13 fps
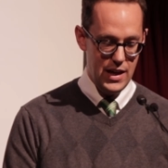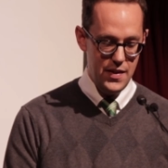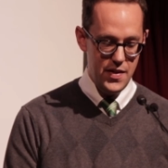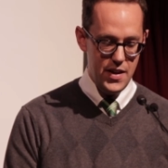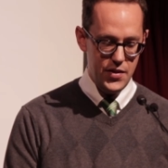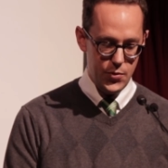
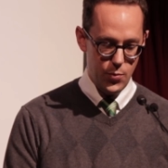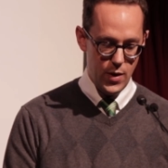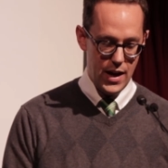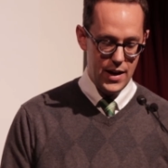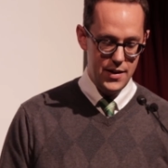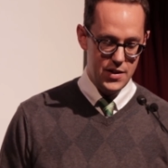In this
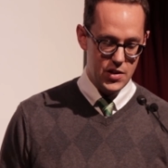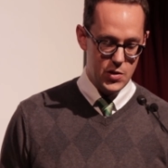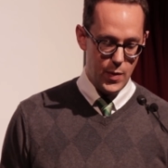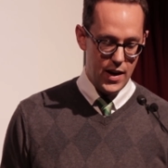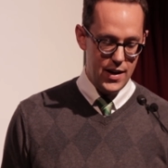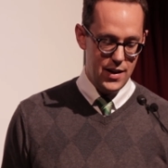way,
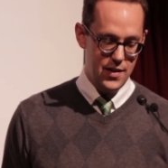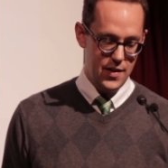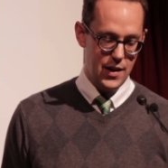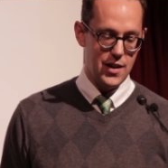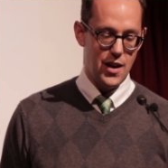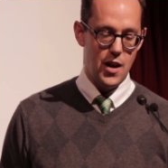
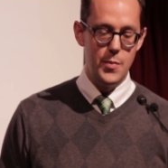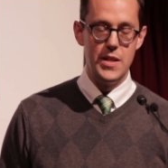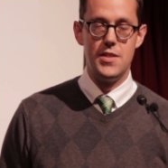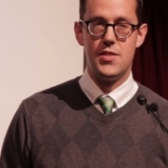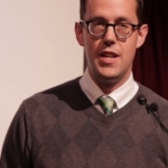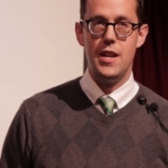despite the
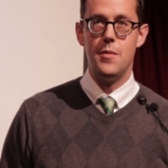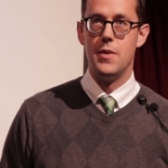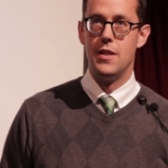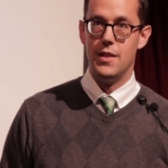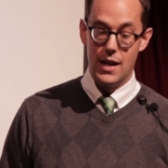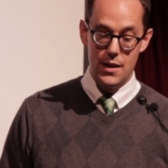common
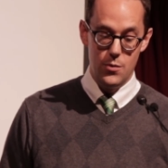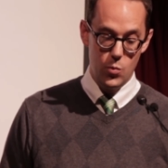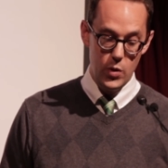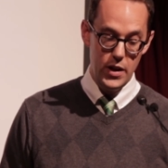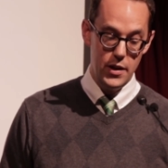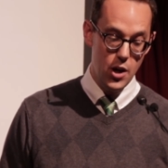statement
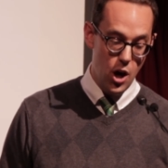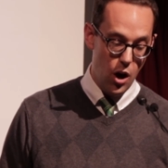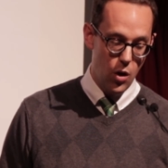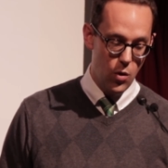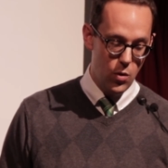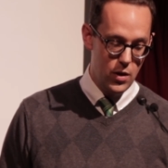that we
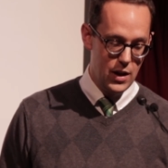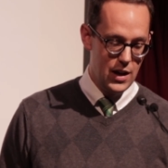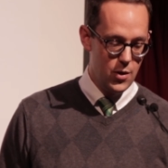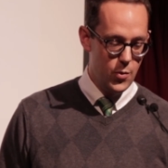know,